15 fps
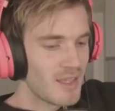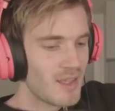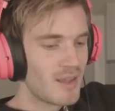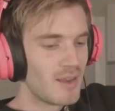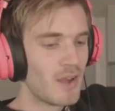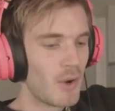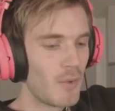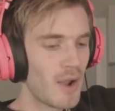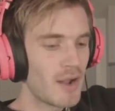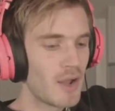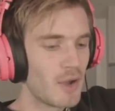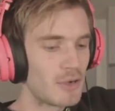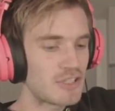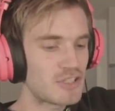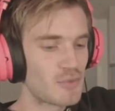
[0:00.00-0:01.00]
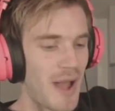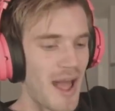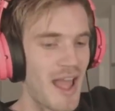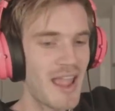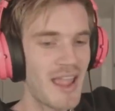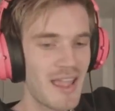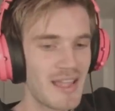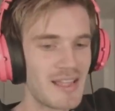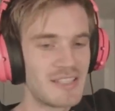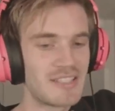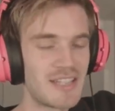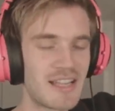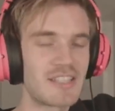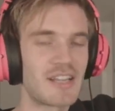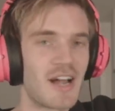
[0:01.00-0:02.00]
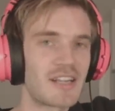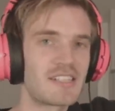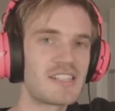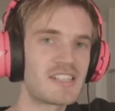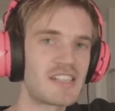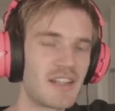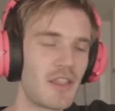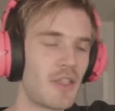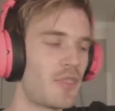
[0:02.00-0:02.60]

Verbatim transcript: No one knows why TikToks is still a